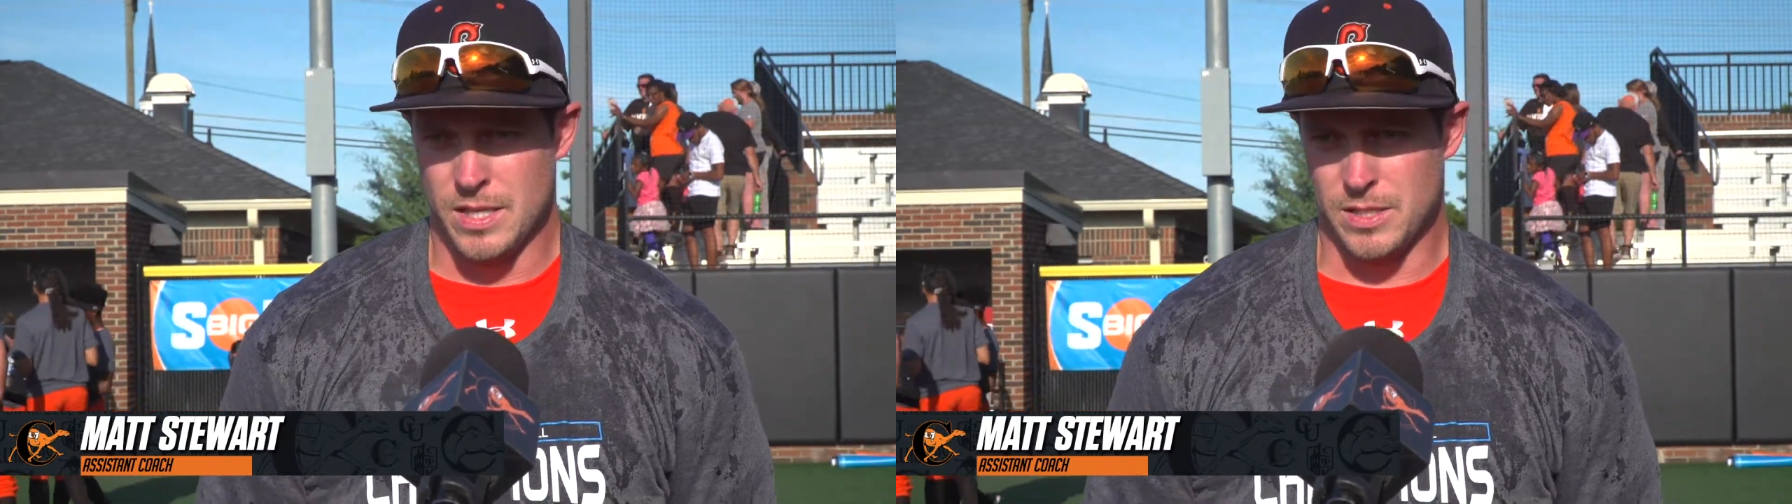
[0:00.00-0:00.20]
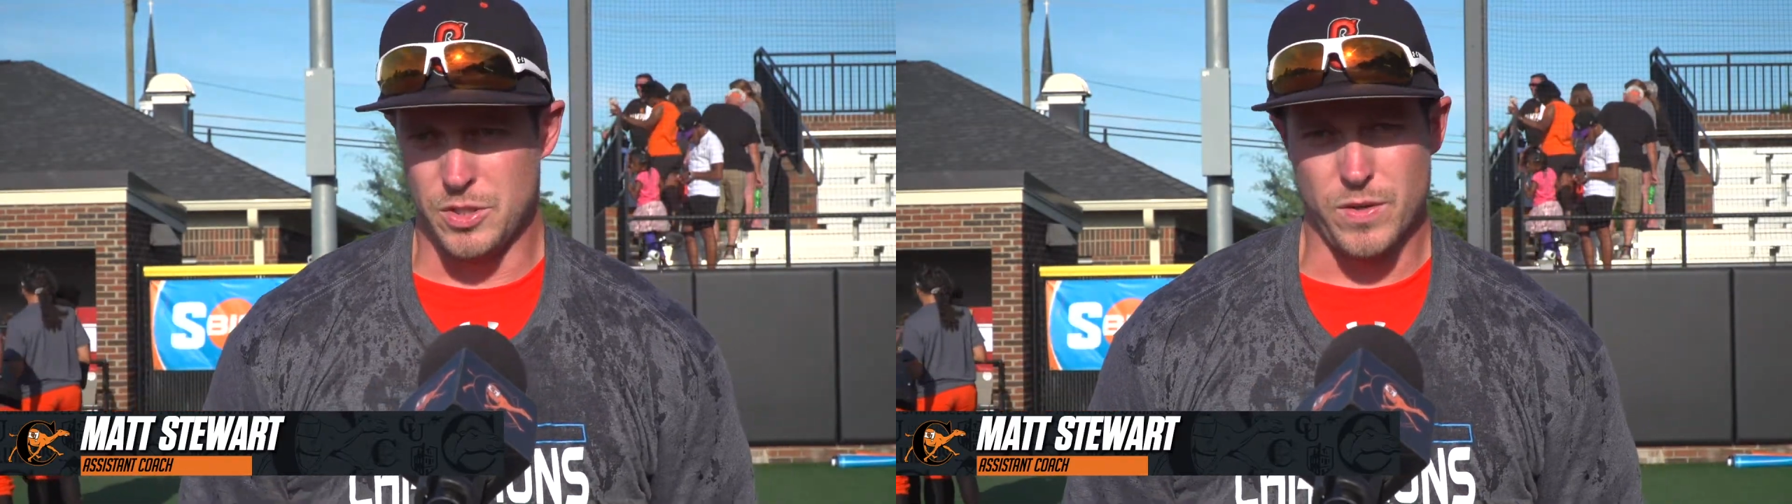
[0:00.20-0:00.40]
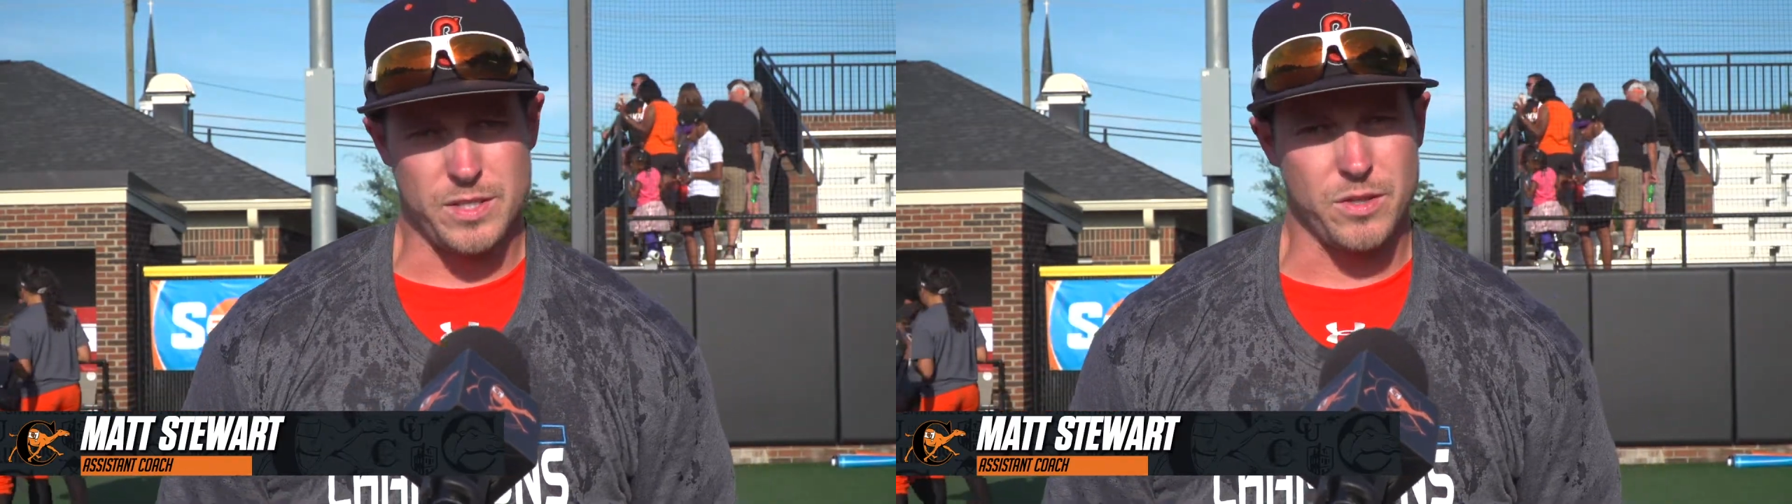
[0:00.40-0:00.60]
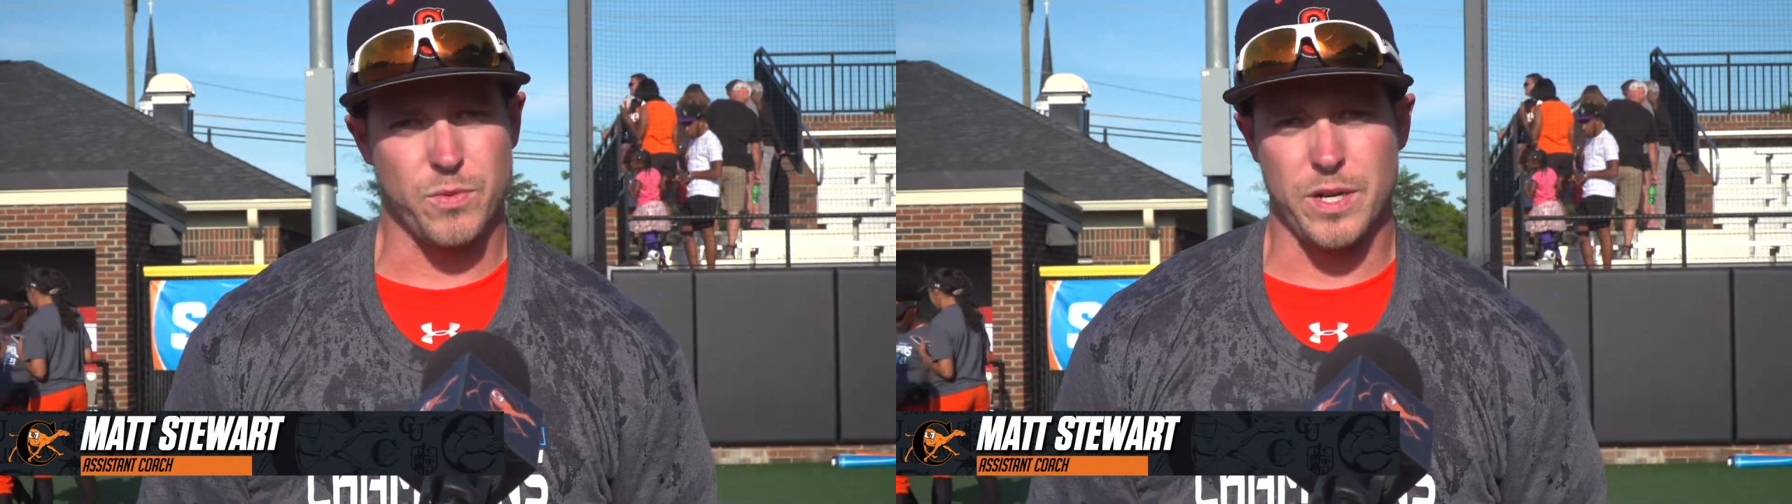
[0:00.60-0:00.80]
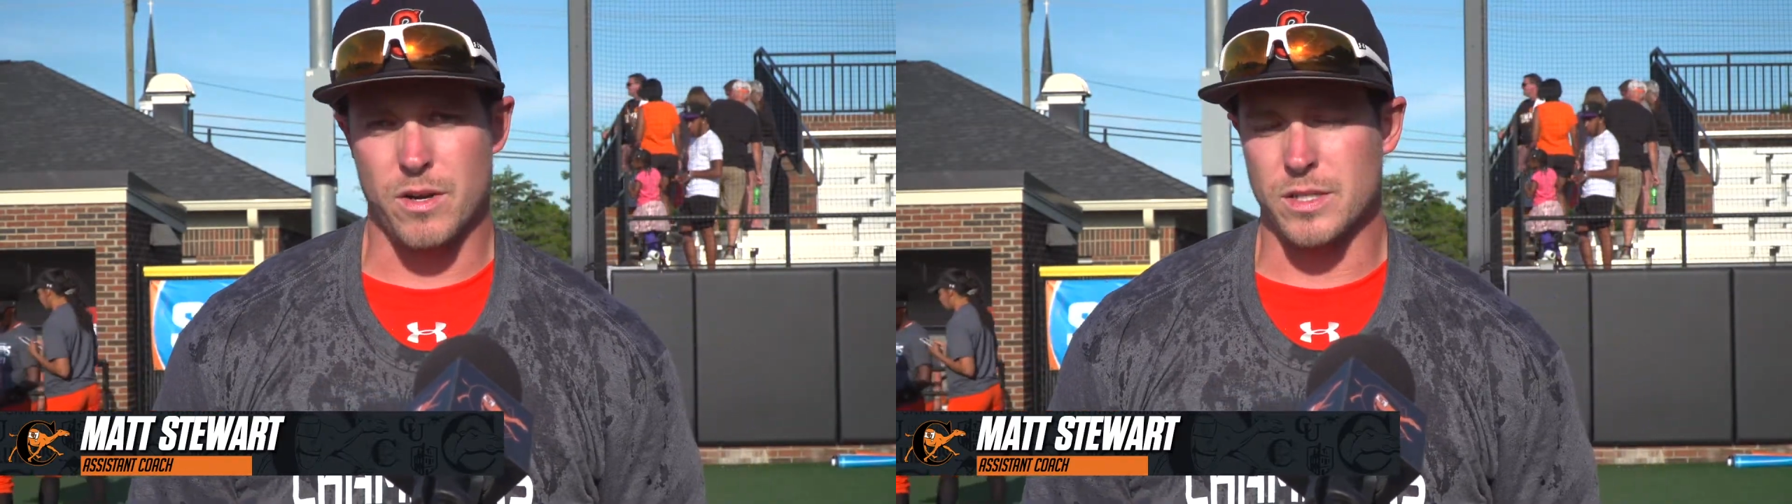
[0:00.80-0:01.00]
to do this in
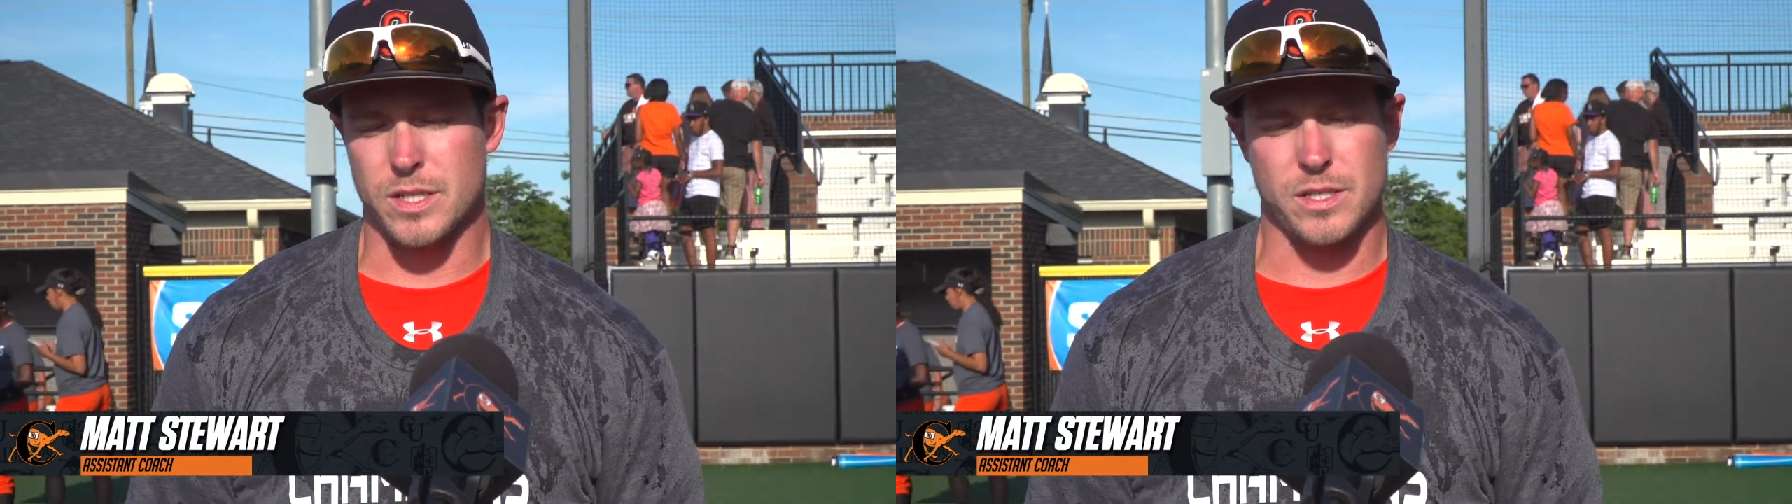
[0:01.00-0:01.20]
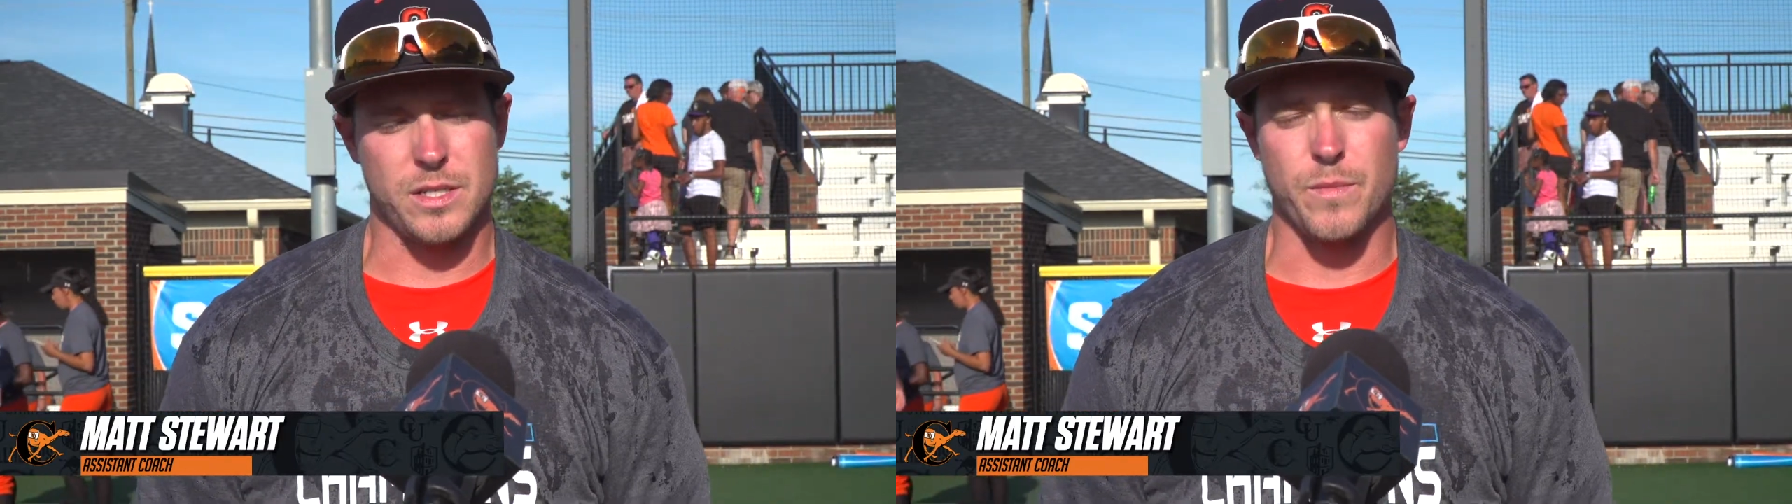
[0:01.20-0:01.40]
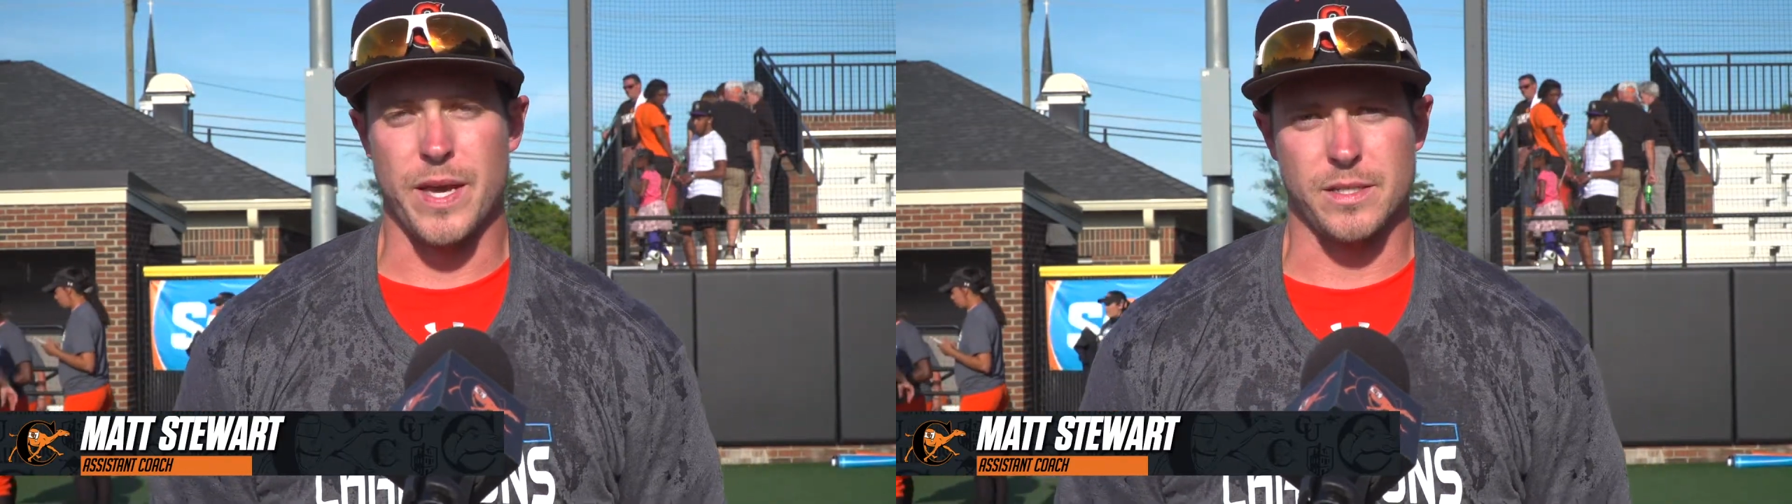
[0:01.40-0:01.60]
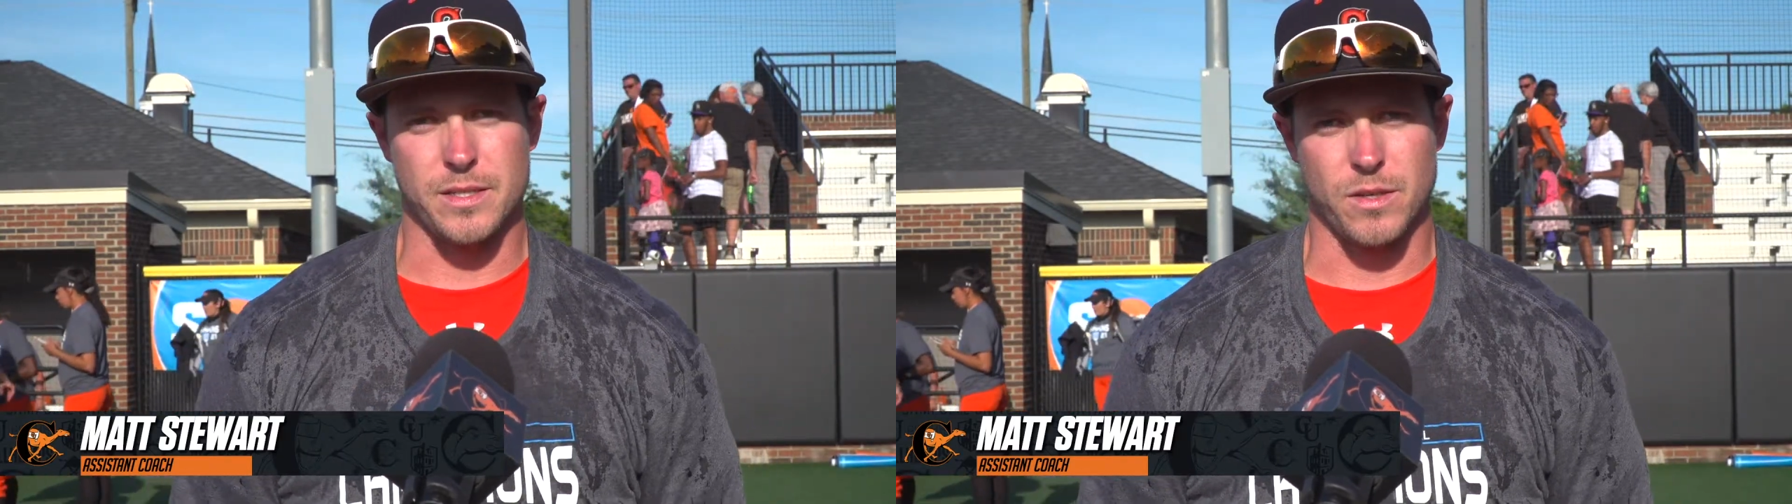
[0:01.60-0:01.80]
three years is, is amazing.